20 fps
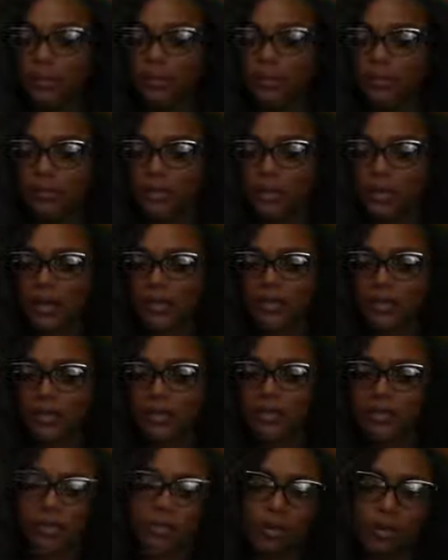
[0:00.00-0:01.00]
probably ask my
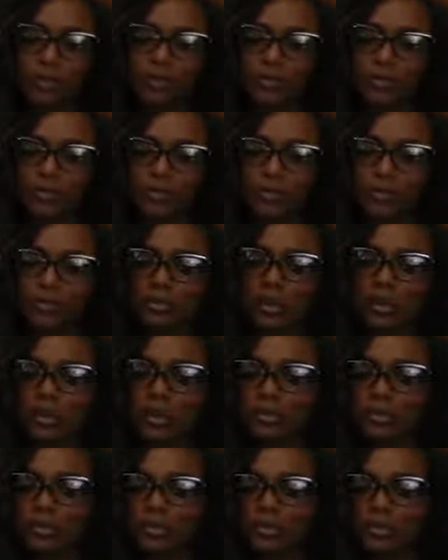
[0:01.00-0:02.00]
friend, why would you do
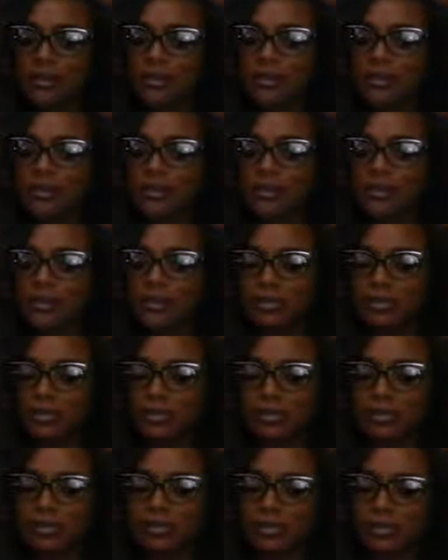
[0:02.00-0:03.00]
that?
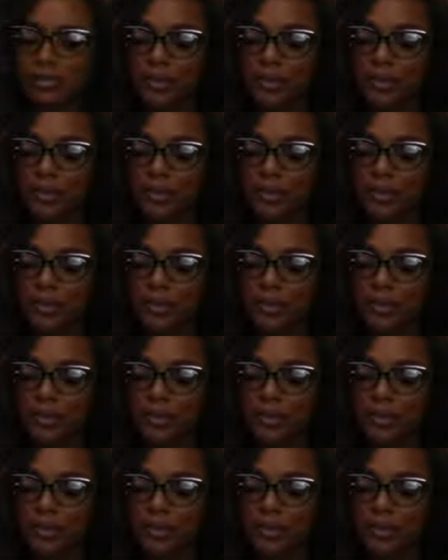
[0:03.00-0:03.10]
So.